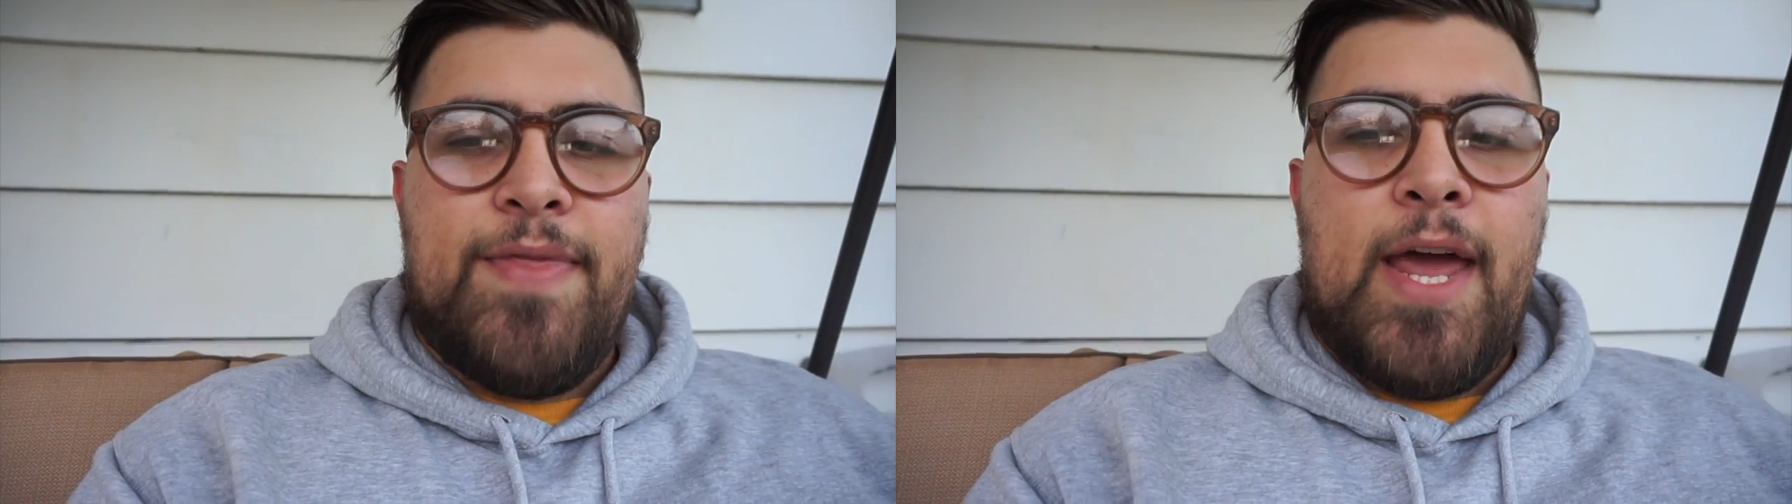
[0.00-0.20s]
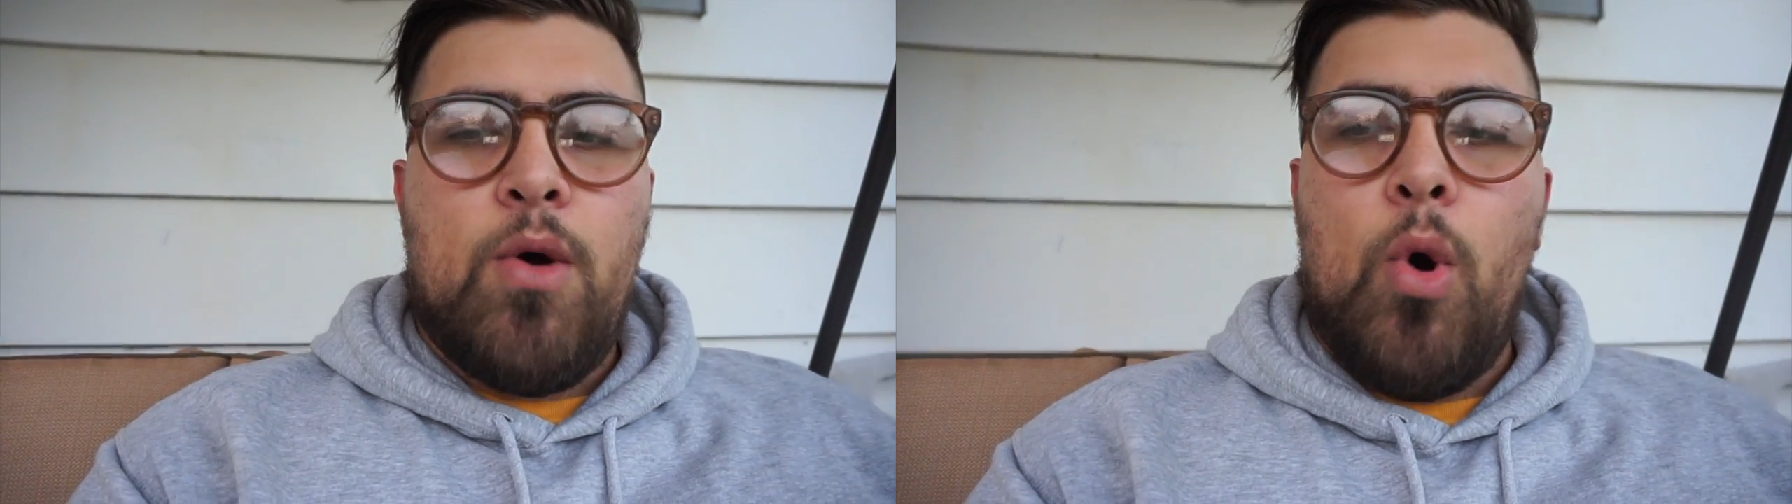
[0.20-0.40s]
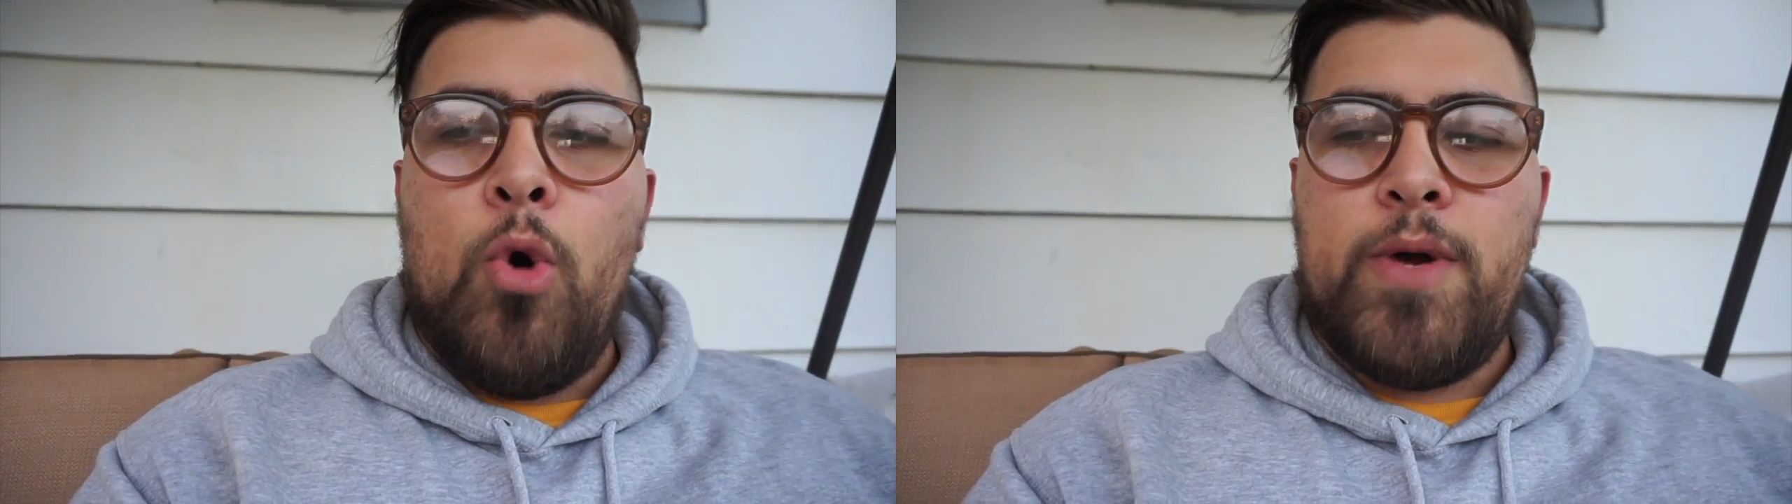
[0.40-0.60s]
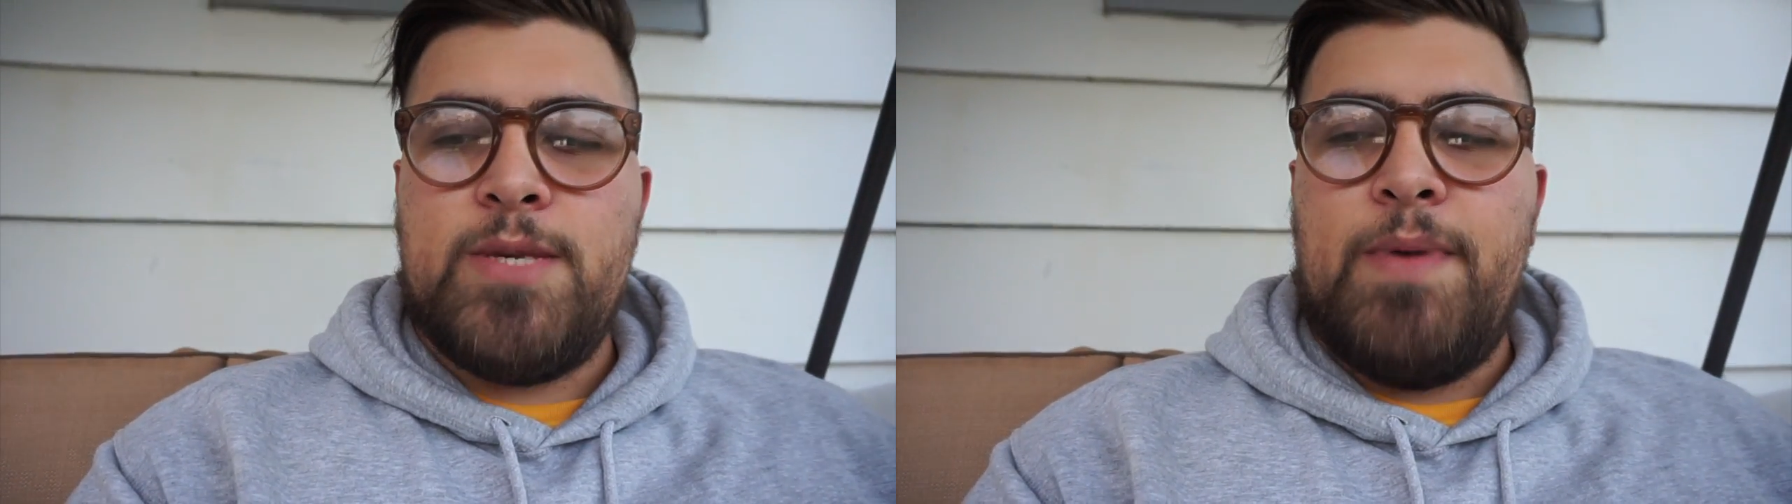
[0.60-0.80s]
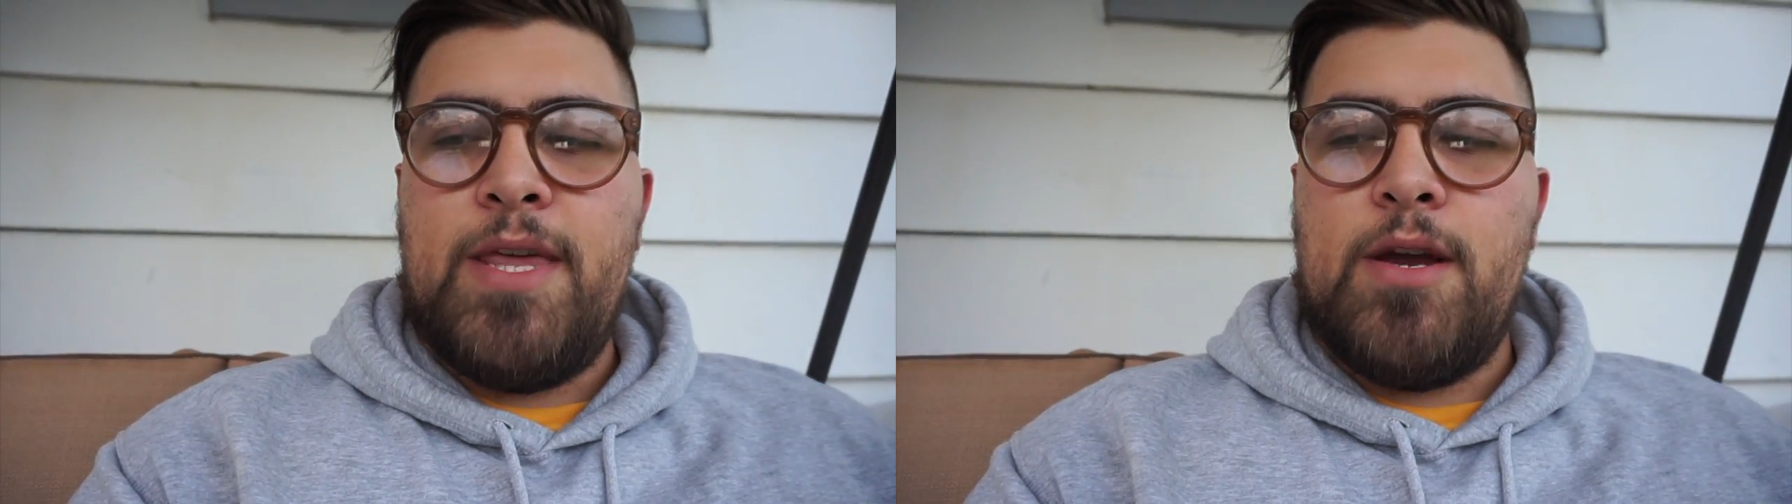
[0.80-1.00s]
and that'll
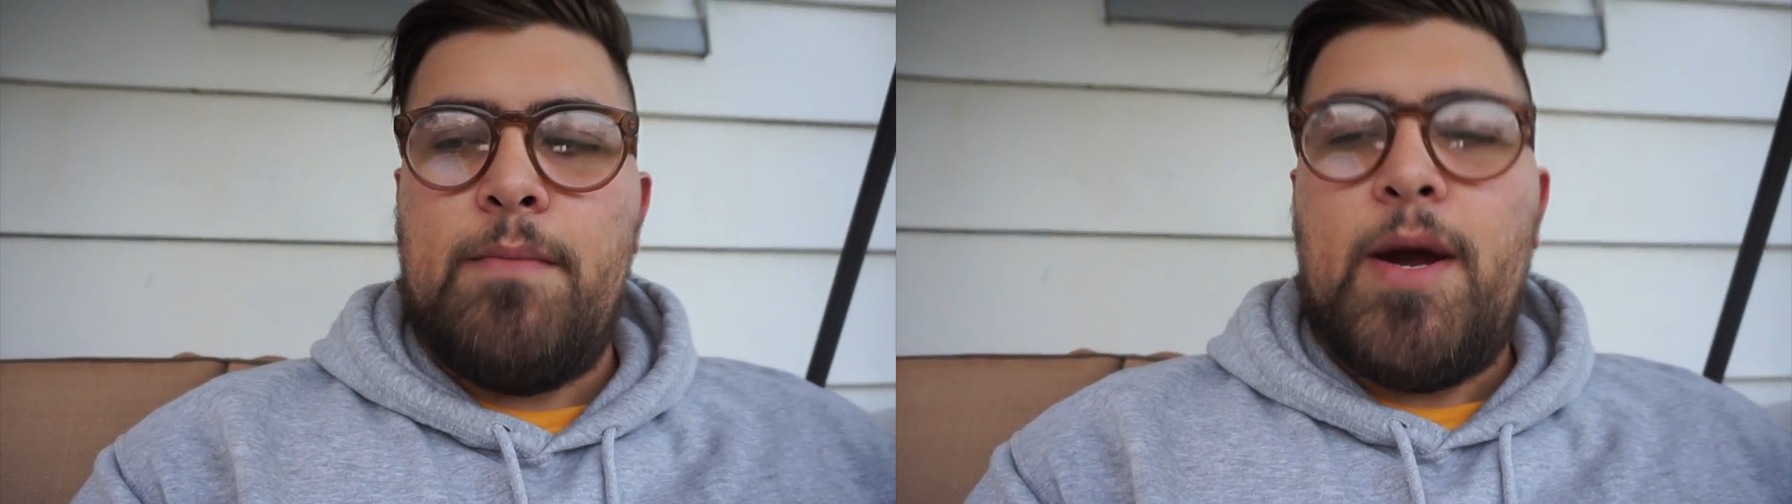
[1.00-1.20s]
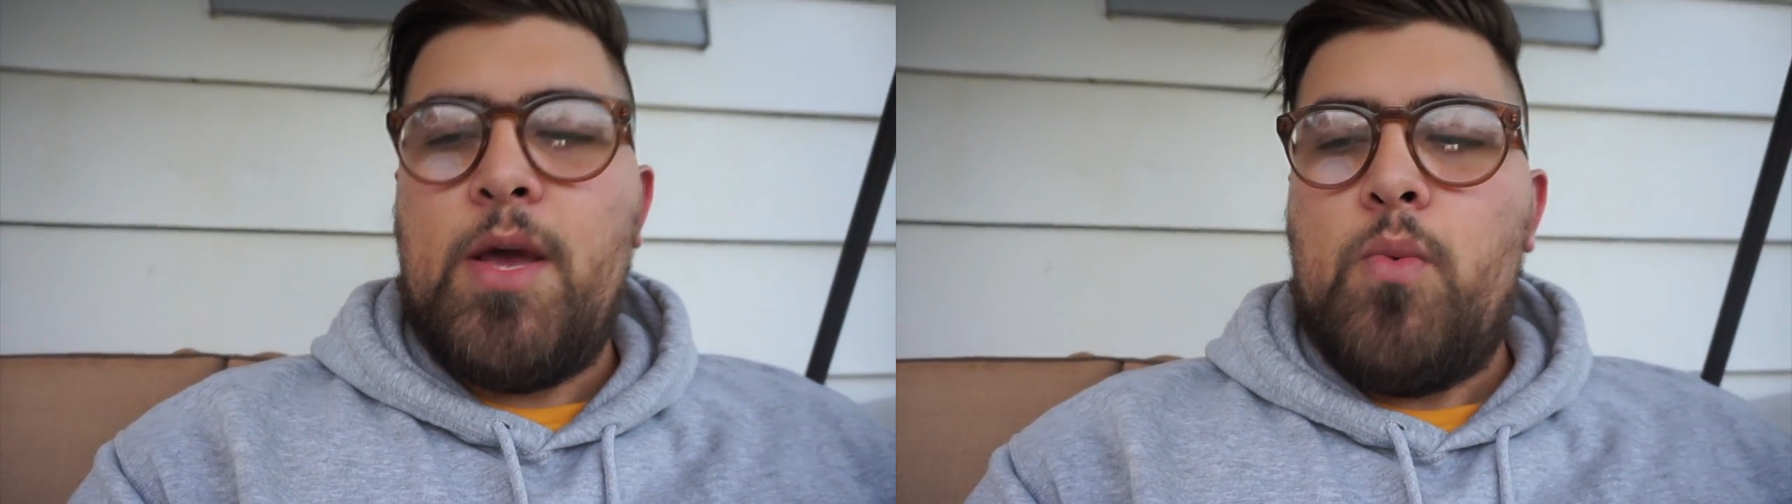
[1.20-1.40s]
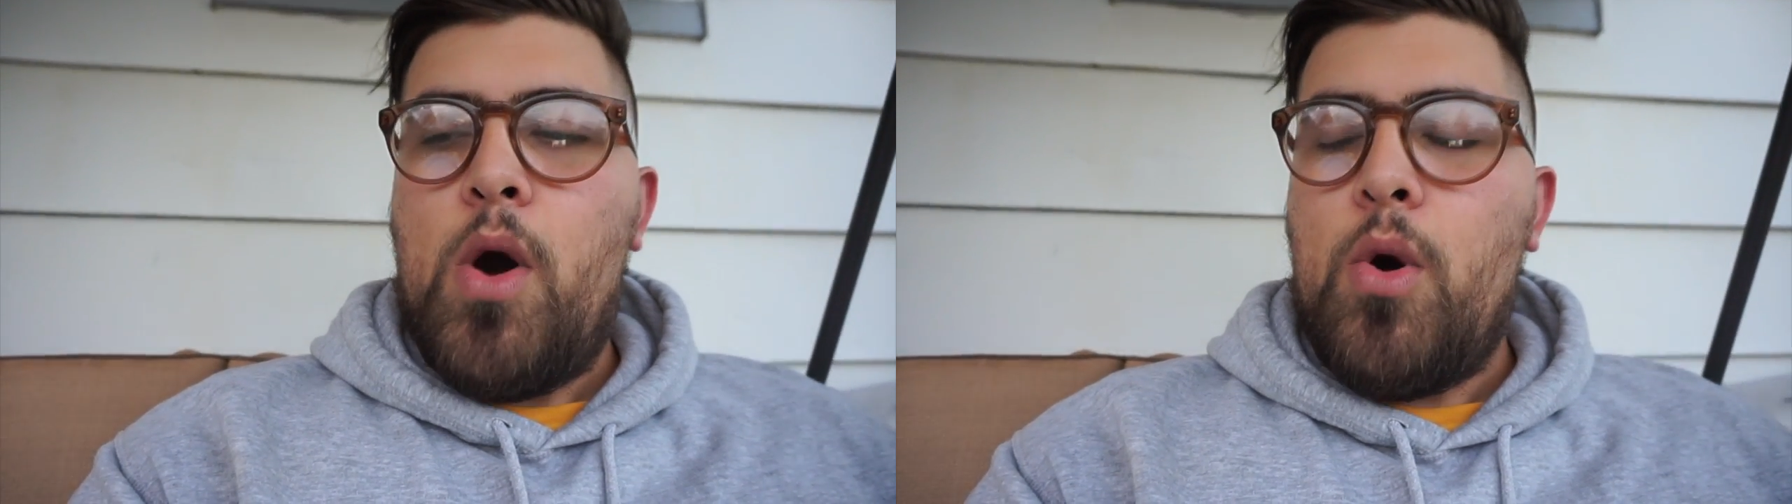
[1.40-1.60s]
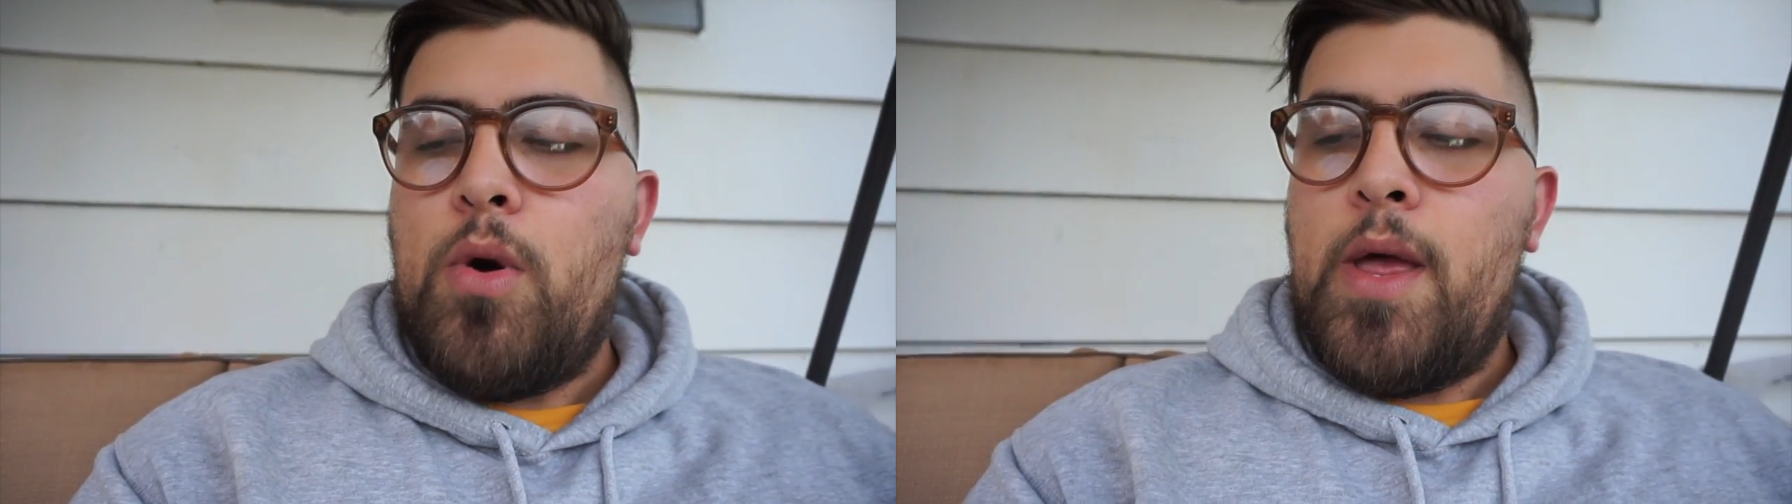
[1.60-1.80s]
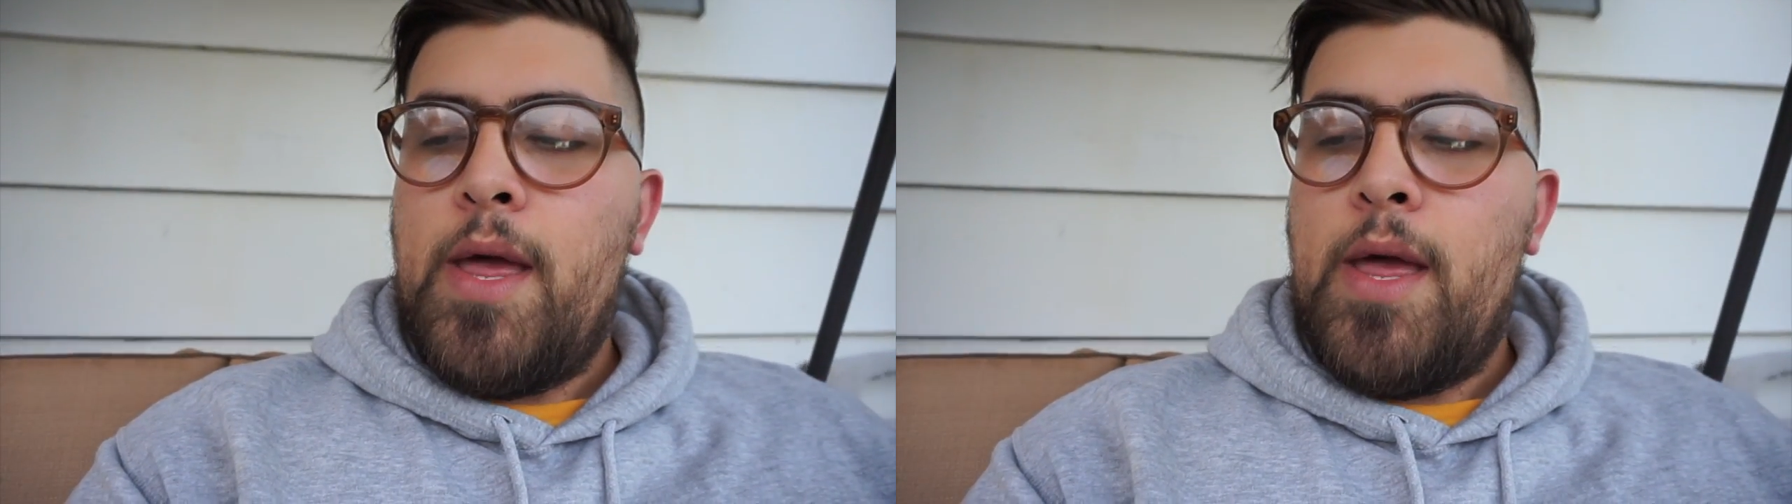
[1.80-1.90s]
always be there and money won't.